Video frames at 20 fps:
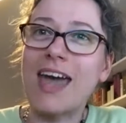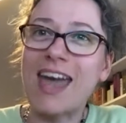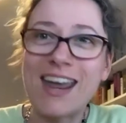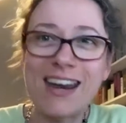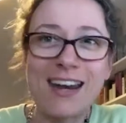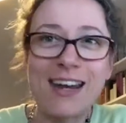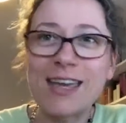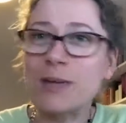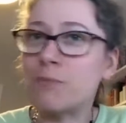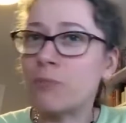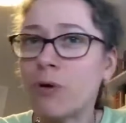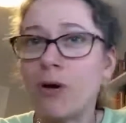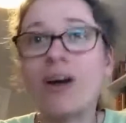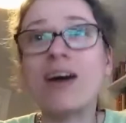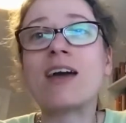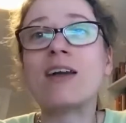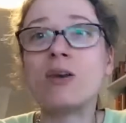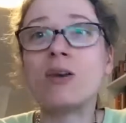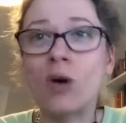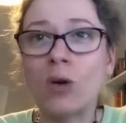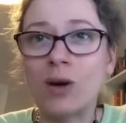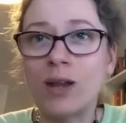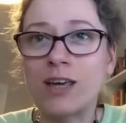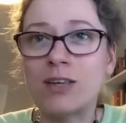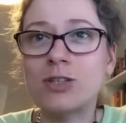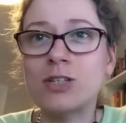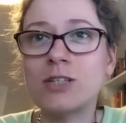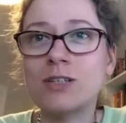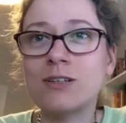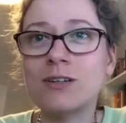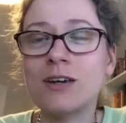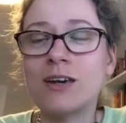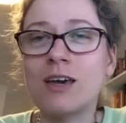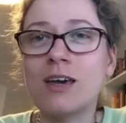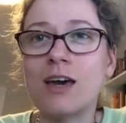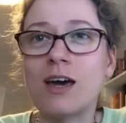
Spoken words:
any prior knowledge.